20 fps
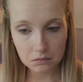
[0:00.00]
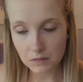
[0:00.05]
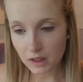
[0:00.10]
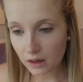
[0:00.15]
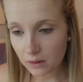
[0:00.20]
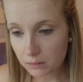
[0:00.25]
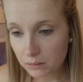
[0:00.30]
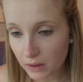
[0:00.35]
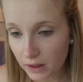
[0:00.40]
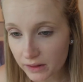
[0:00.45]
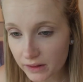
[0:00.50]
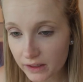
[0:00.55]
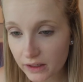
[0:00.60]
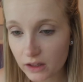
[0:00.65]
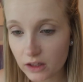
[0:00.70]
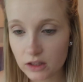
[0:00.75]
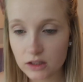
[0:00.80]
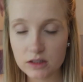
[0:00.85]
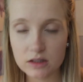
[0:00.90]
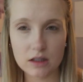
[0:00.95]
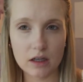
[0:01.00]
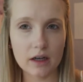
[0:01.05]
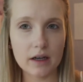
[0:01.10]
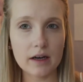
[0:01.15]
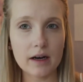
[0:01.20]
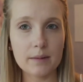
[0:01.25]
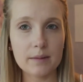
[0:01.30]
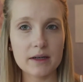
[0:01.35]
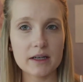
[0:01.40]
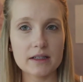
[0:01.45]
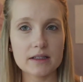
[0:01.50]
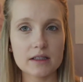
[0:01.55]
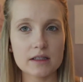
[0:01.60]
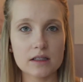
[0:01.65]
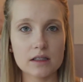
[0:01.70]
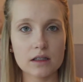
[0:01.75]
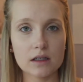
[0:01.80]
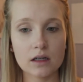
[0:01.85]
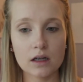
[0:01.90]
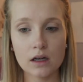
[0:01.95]
Yeah, I think it looks good. I mean, it
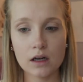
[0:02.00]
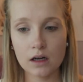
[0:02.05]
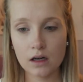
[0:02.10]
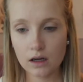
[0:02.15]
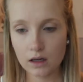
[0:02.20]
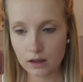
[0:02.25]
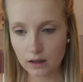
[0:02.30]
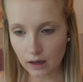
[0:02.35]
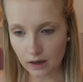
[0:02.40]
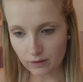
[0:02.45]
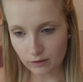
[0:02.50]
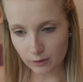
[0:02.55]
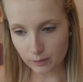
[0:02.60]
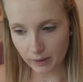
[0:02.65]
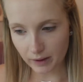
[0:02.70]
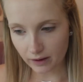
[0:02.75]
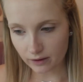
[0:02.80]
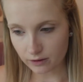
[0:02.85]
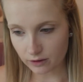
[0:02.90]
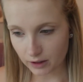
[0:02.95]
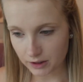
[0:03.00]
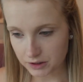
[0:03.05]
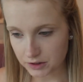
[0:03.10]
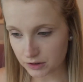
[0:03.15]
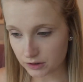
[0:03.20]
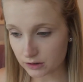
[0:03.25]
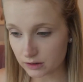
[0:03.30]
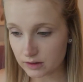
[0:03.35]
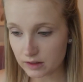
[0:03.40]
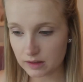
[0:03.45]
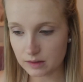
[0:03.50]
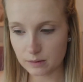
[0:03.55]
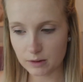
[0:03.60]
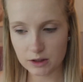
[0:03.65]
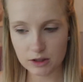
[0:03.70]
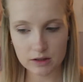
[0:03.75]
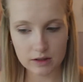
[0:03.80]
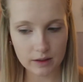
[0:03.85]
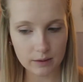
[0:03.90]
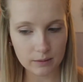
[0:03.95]
doesn't cover my under eye circles as
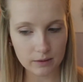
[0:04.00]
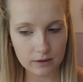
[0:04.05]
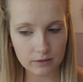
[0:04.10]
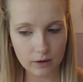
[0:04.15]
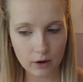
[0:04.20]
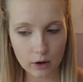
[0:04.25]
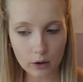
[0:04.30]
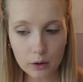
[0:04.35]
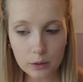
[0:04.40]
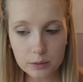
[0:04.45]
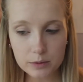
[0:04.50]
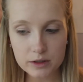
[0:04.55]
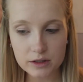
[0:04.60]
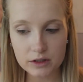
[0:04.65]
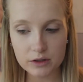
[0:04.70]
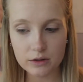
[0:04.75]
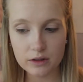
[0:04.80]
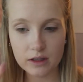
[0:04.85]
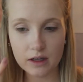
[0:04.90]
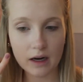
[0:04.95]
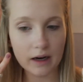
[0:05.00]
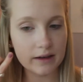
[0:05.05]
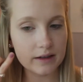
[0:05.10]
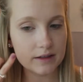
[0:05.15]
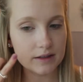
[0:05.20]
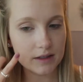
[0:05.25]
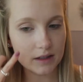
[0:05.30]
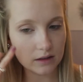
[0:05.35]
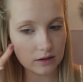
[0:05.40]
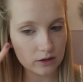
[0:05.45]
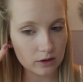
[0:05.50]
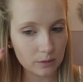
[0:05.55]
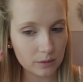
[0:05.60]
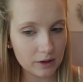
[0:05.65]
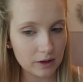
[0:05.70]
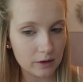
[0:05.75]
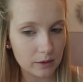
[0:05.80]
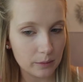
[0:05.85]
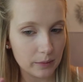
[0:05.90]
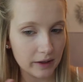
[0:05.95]
much as I would have hoped, and you can kind of see a little
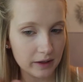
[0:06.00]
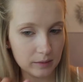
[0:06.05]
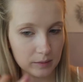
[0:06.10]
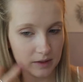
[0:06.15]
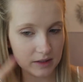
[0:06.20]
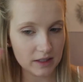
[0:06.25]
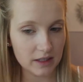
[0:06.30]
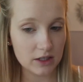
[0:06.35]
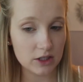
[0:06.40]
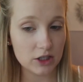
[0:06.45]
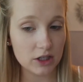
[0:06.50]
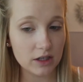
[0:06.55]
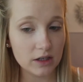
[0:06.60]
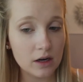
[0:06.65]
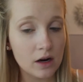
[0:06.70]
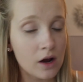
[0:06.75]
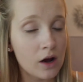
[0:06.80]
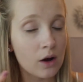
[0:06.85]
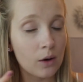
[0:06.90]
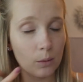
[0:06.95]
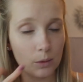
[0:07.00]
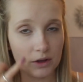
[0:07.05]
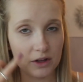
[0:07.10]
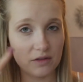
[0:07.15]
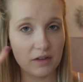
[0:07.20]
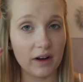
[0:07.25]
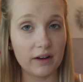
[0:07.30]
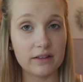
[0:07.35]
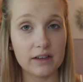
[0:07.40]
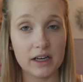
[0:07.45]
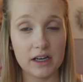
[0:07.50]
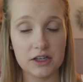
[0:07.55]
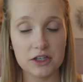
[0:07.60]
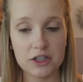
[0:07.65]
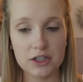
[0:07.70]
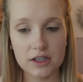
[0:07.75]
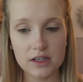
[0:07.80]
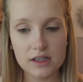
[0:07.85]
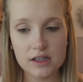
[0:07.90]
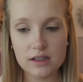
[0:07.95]
bit of the pigmentation where the
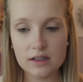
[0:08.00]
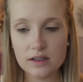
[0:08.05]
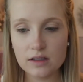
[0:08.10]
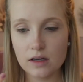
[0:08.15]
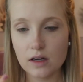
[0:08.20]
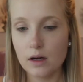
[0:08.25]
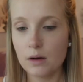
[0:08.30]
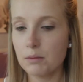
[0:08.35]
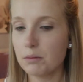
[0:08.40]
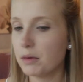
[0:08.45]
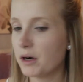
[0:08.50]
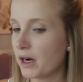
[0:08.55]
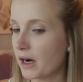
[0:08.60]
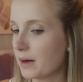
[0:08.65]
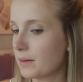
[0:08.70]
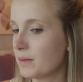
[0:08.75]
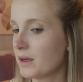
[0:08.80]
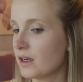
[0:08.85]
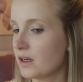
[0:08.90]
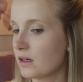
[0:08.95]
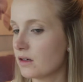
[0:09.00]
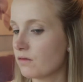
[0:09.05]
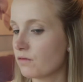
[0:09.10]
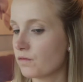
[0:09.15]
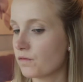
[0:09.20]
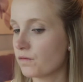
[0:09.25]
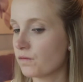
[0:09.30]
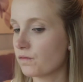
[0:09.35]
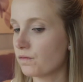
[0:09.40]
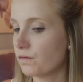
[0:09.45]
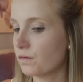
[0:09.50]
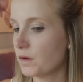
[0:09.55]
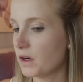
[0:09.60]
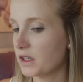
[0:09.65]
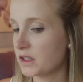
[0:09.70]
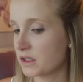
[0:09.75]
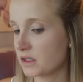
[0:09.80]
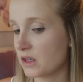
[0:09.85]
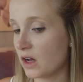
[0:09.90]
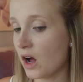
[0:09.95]
foundation is, but I mean,
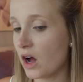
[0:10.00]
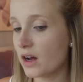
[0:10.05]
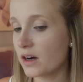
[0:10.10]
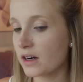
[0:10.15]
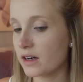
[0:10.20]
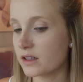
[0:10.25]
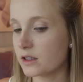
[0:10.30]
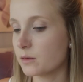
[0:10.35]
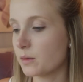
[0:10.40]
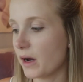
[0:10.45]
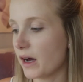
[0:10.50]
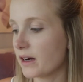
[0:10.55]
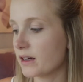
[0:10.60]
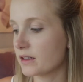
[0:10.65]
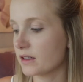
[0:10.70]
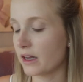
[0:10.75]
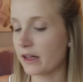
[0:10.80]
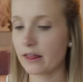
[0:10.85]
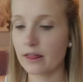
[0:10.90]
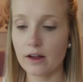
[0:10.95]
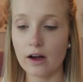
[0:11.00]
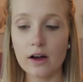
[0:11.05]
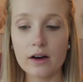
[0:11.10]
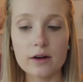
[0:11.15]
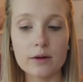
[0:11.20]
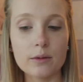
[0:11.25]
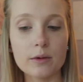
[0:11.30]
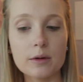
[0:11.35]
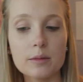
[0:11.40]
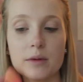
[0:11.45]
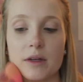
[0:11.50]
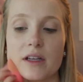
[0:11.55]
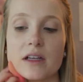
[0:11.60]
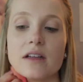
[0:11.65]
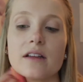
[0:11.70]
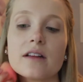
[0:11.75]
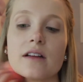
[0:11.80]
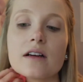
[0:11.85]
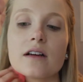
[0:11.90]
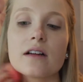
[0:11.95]
it's not as bad as I thought it would be.